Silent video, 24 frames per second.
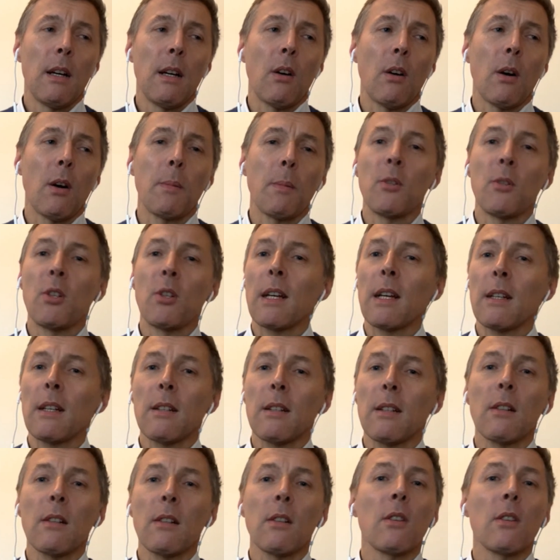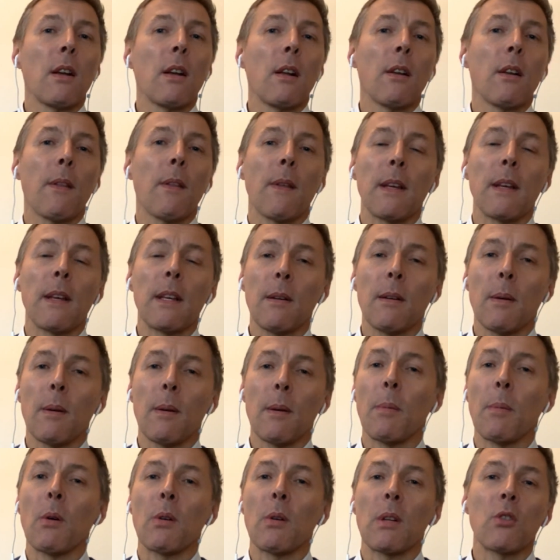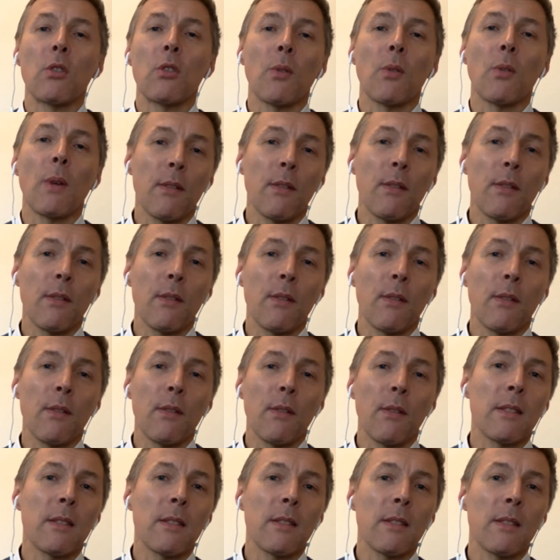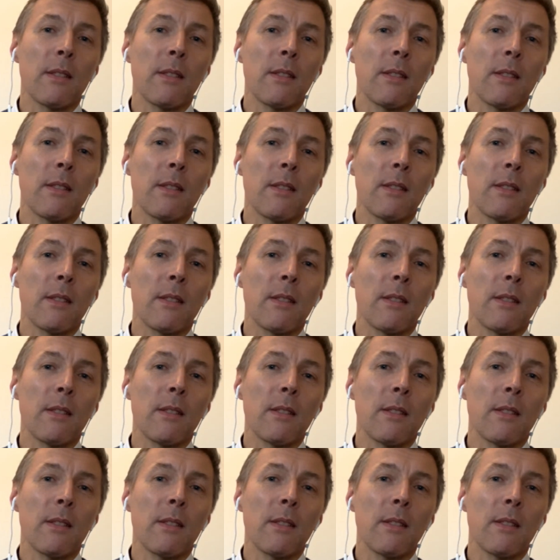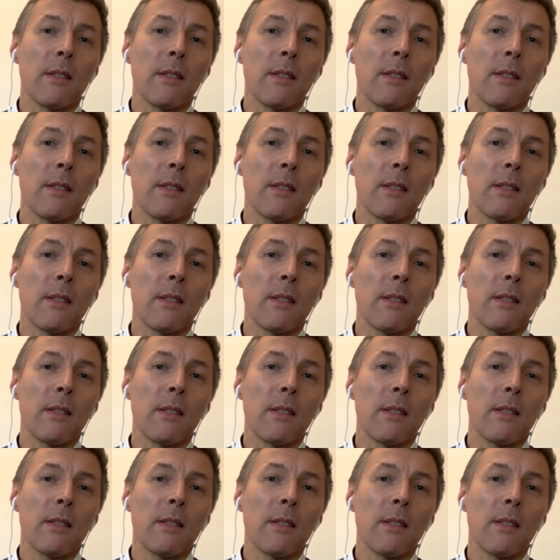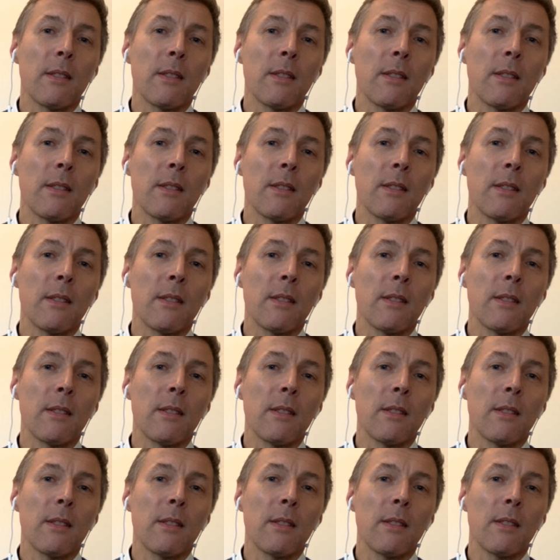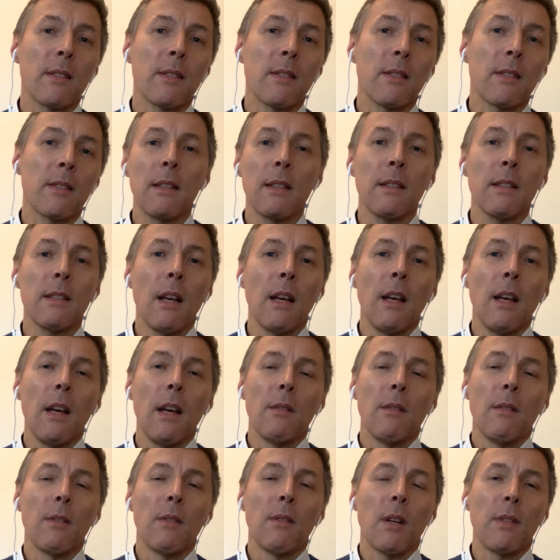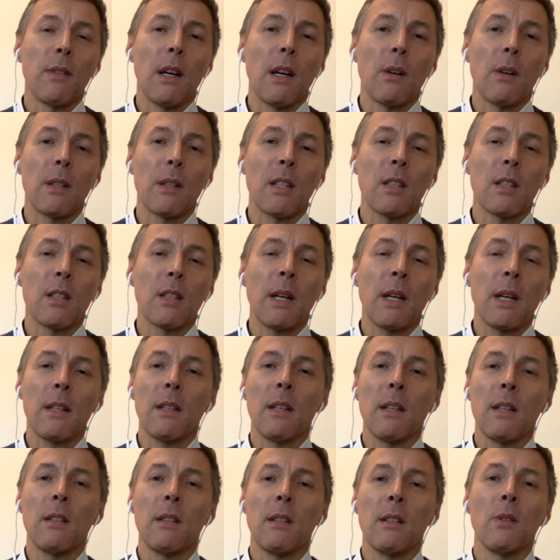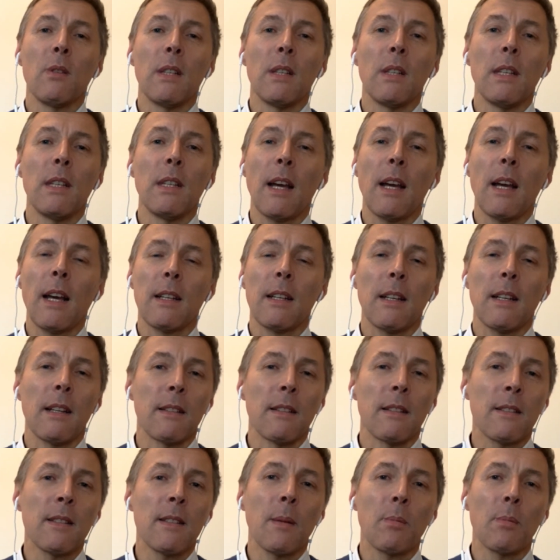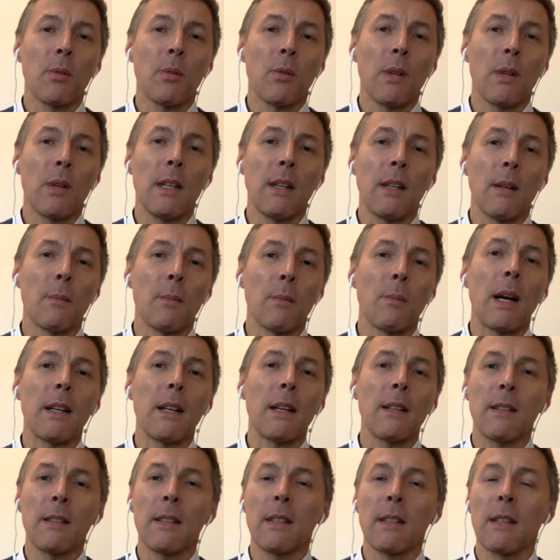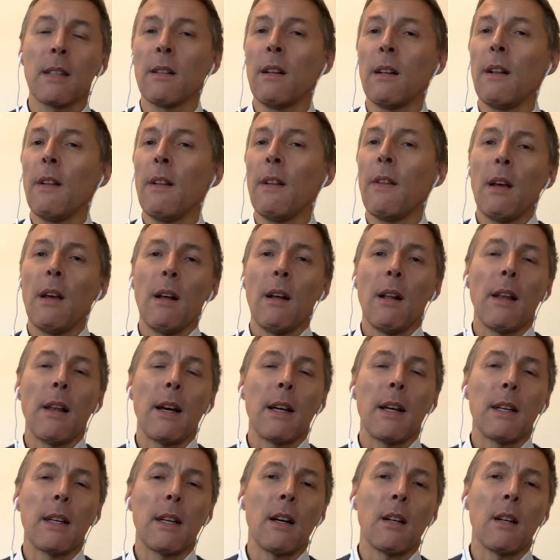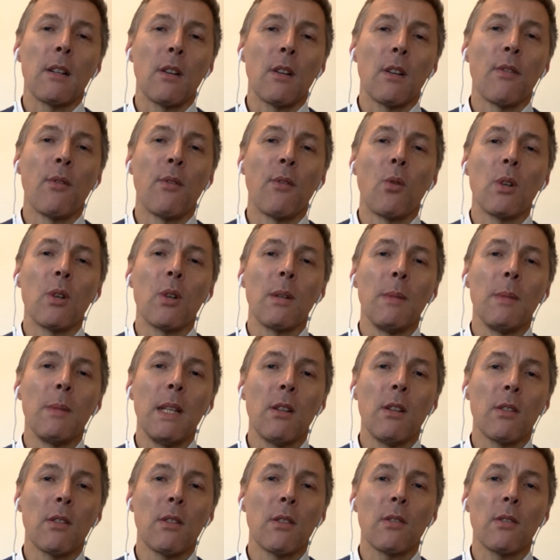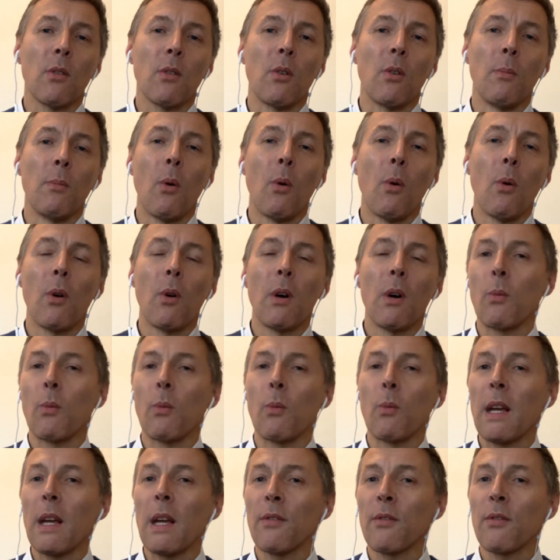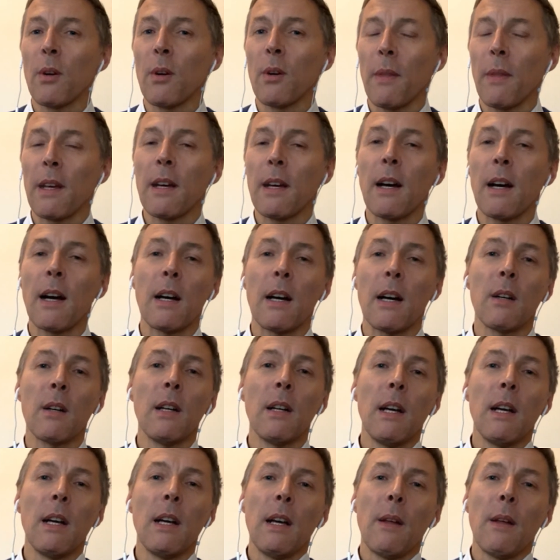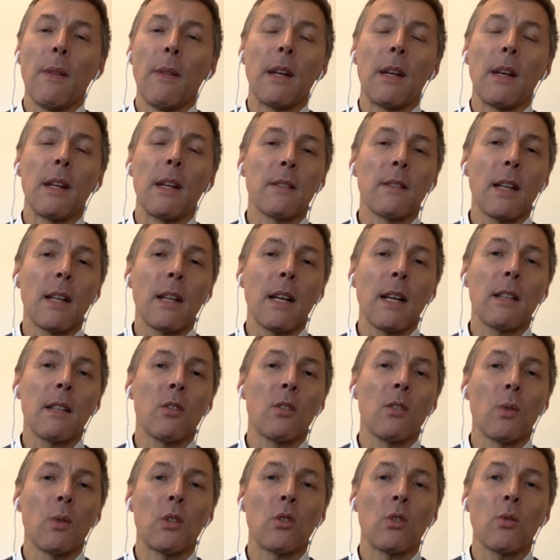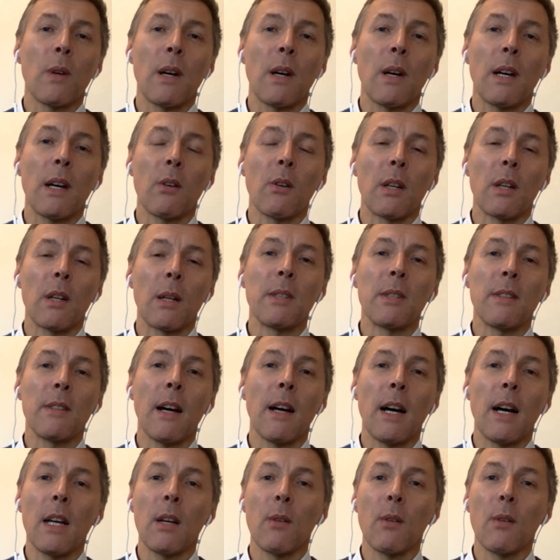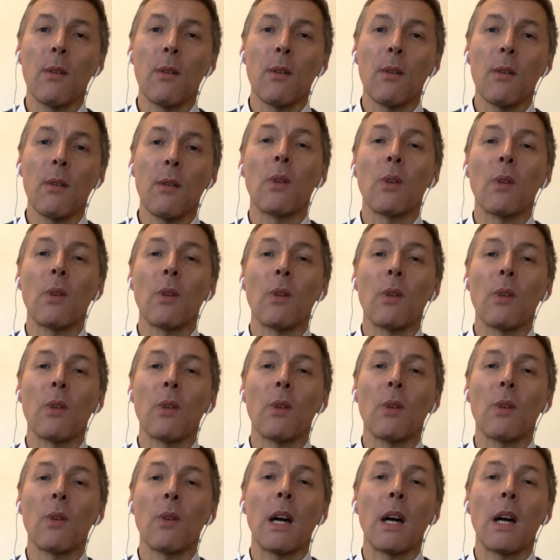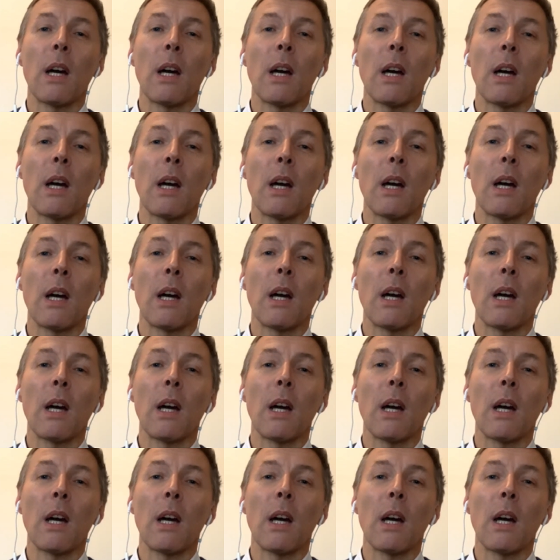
object. Think about a truck, for example. So we see often requirements nowadays where we are expected to detect and separate a bicycle like 140 meters or more away from the car that is next to a truck on a busy highway driving at high speed.